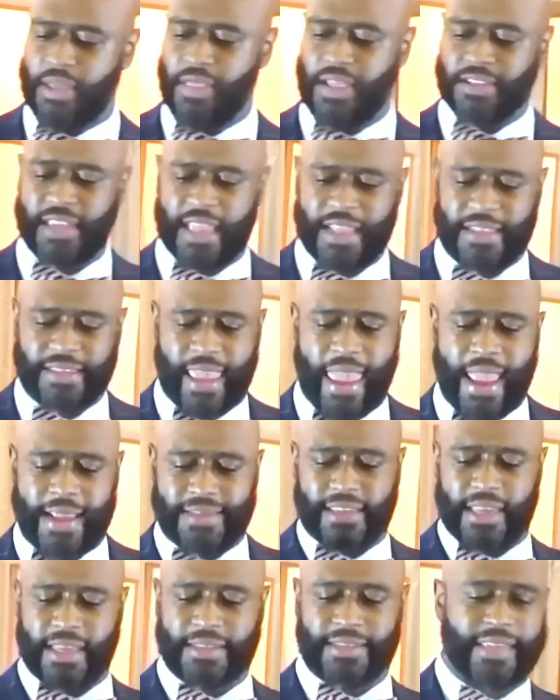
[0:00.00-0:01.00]
like to say this
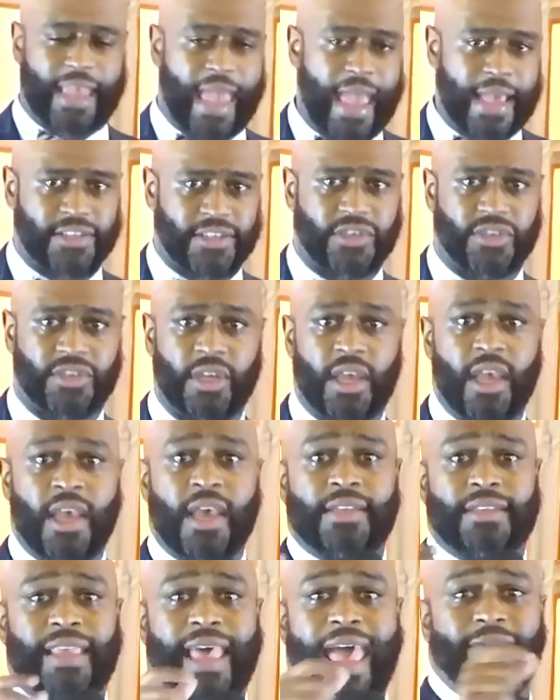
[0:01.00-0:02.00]
it takes a
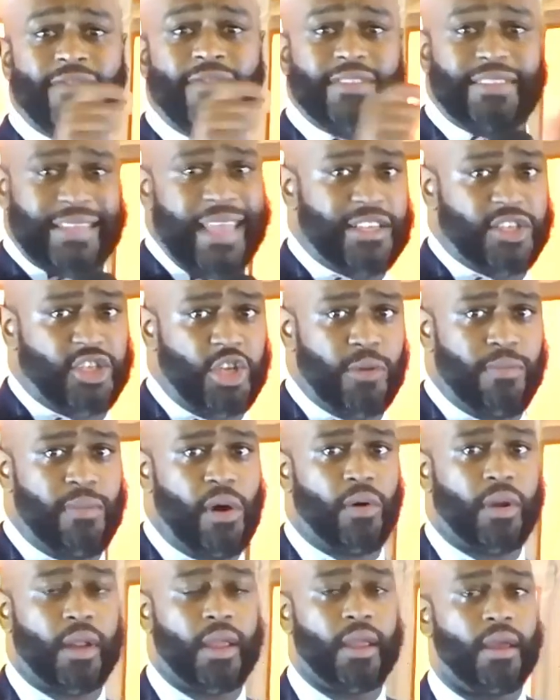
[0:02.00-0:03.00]
test to have a
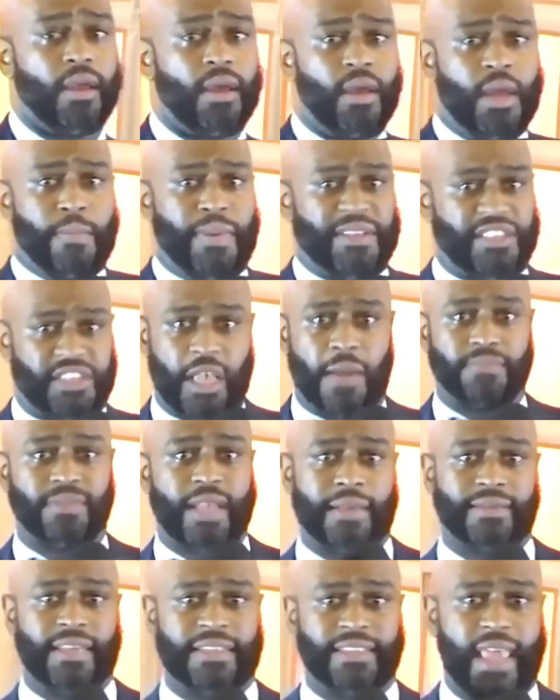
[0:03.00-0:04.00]
testimony,
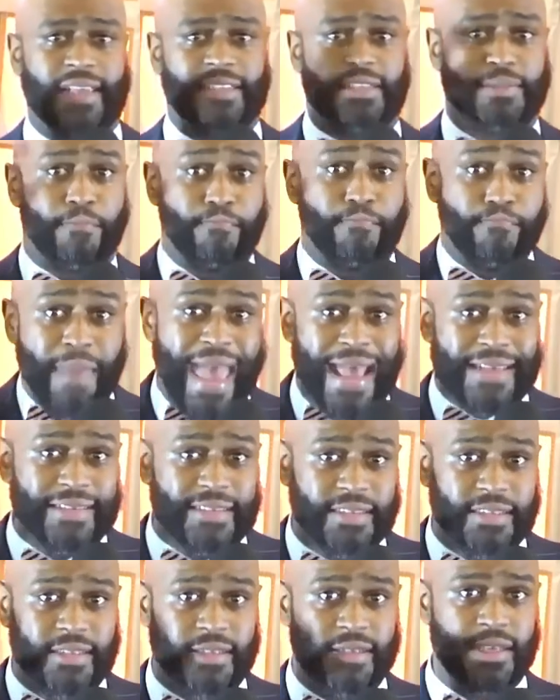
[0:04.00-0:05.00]
but sometimes it takes
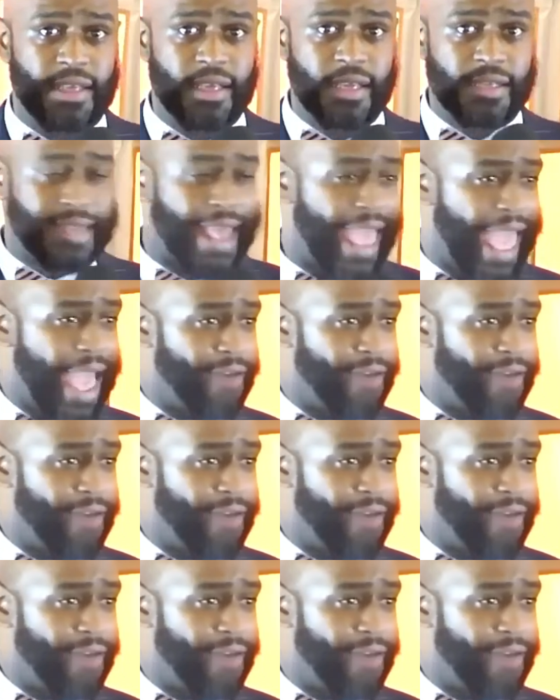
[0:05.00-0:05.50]
mess